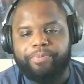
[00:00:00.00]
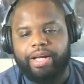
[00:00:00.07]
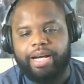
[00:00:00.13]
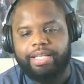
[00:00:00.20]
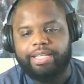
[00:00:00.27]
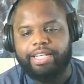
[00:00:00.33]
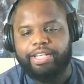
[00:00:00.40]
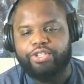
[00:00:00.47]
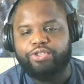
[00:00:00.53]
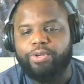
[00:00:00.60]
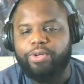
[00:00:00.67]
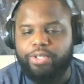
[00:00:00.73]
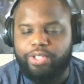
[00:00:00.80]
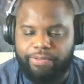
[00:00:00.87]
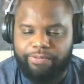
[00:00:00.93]
Uh, the
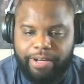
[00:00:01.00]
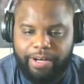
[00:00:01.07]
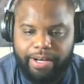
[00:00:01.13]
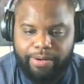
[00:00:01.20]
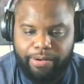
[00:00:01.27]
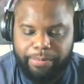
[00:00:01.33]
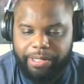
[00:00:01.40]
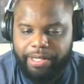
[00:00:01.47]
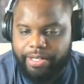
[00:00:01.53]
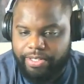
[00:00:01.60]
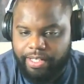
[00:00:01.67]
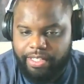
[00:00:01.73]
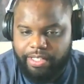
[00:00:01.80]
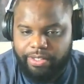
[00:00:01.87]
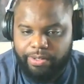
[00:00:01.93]
controls are very
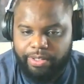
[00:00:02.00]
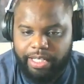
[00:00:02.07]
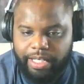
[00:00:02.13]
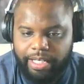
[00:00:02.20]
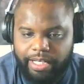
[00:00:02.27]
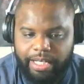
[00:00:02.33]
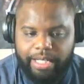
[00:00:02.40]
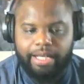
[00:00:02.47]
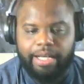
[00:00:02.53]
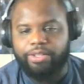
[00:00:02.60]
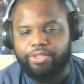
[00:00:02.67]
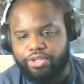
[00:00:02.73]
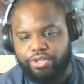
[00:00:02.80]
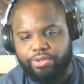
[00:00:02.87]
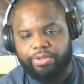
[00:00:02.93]
reminiscent to the uh,
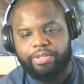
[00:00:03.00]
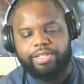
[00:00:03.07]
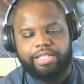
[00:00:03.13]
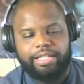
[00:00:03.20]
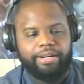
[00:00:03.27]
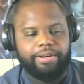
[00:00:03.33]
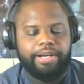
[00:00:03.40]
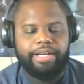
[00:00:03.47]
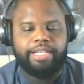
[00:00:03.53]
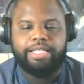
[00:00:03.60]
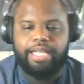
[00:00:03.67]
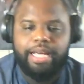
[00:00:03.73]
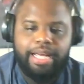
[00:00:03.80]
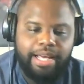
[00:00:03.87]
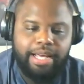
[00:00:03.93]
Elder Scrolls series.